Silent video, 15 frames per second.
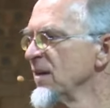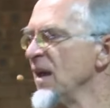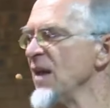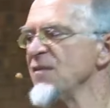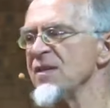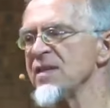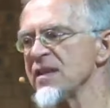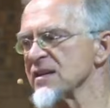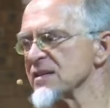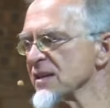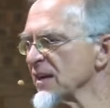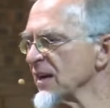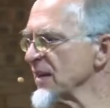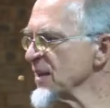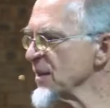Everything is
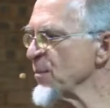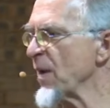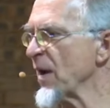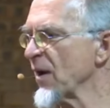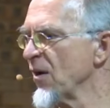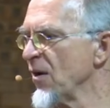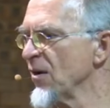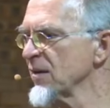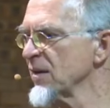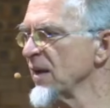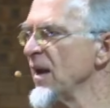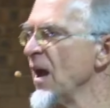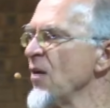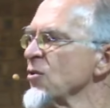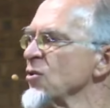created by God. And
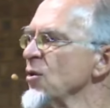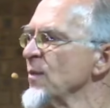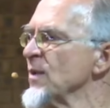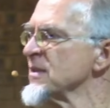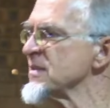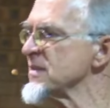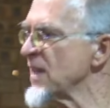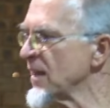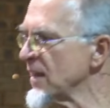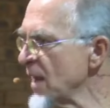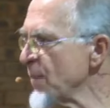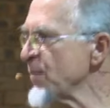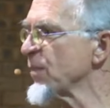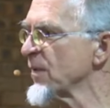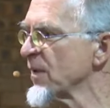now humans stand
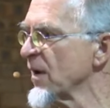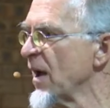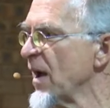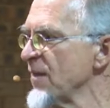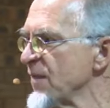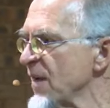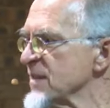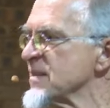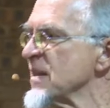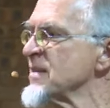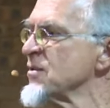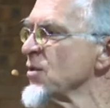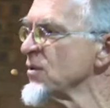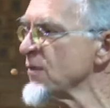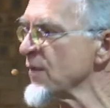up life as they
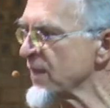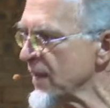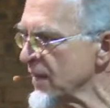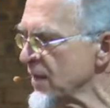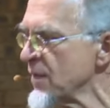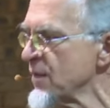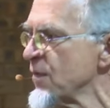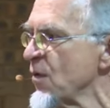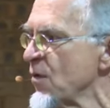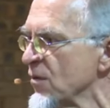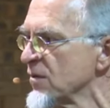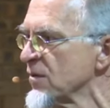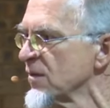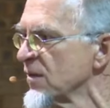did with Henry Ford